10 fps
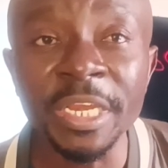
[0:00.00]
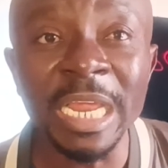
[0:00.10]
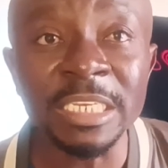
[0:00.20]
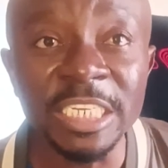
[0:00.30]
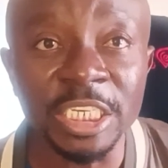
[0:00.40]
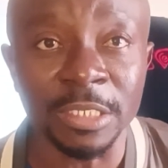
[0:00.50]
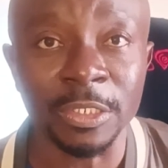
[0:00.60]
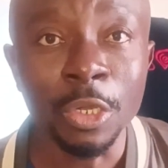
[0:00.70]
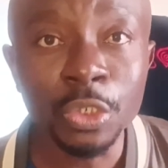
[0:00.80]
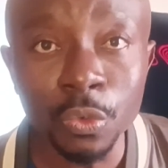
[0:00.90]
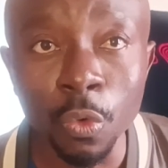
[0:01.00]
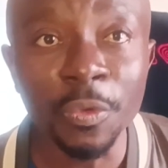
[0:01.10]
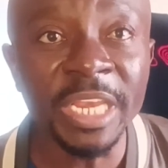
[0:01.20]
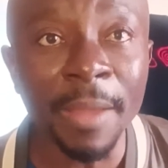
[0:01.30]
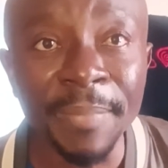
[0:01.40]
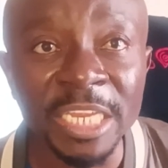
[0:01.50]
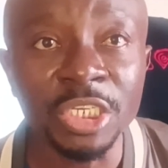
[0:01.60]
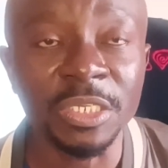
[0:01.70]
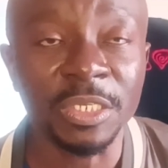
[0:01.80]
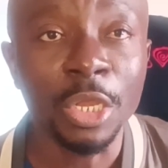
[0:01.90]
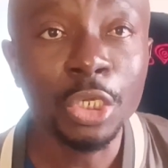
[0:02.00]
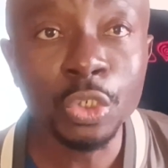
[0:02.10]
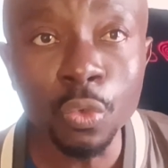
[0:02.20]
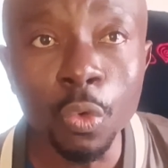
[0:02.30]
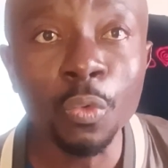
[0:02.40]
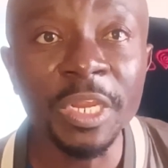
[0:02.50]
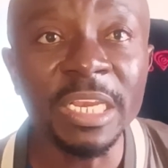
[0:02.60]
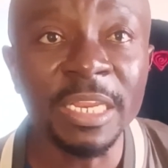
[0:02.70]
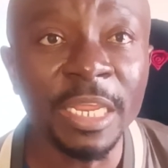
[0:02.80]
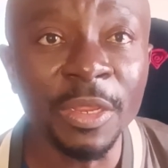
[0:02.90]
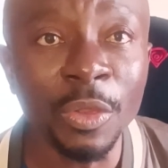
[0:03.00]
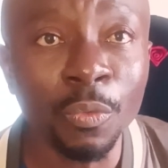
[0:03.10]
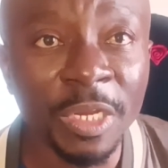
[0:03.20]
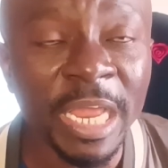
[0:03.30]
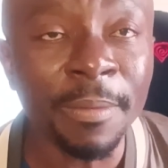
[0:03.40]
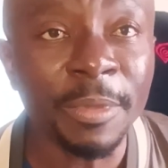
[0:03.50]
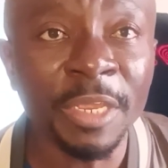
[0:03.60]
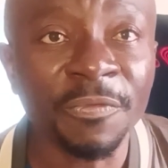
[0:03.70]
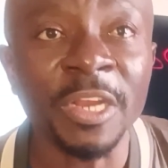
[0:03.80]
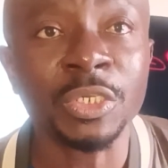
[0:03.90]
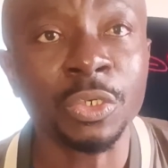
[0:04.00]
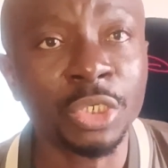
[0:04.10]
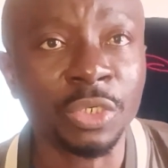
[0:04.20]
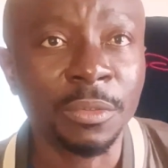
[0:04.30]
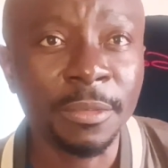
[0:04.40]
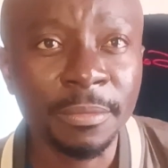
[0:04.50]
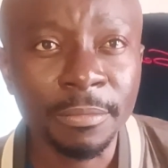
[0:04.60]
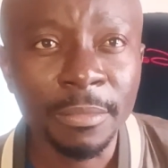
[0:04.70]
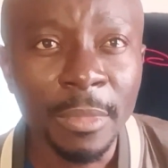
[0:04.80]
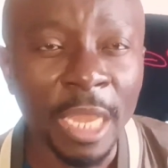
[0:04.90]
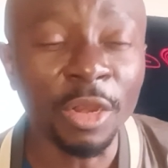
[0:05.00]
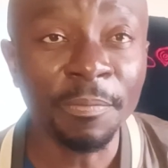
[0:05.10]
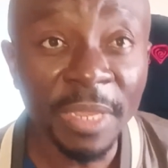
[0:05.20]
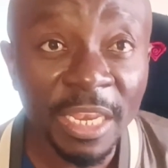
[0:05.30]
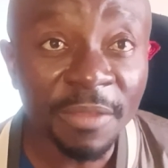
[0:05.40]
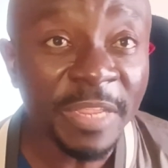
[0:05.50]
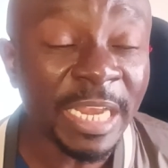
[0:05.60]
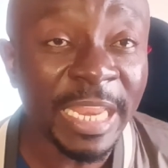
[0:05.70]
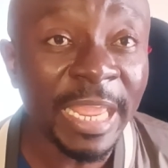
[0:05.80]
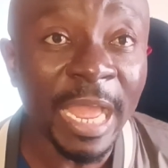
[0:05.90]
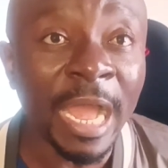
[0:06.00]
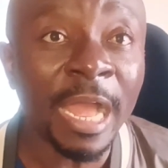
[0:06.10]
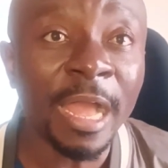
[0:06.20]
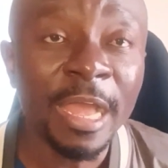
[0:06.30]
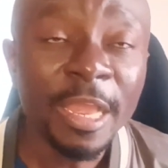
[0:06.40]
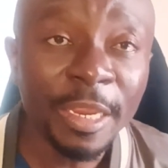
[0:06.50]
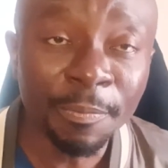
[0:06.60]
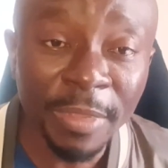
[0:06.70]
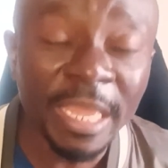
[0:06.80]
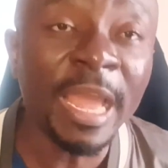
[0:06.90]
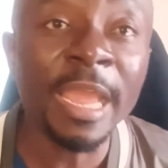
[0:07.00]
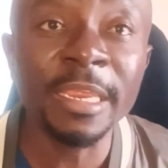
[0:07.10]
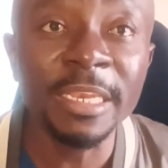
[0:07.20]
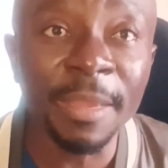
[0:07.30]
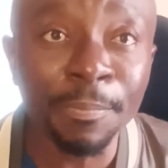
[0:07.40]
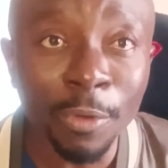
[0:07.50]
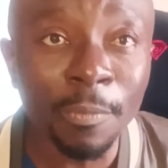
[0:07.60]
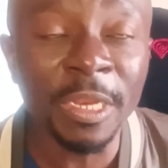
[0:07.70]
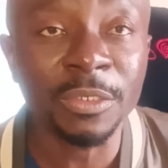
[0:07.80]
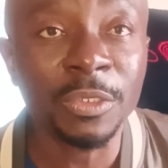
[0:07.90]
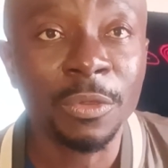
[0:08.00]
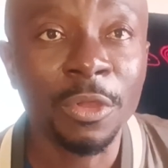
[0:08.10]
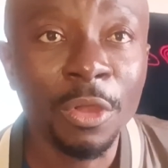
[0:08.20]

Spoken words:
without teachers, school without benches, a school without infrastructure. I don't believe that they are behind the problems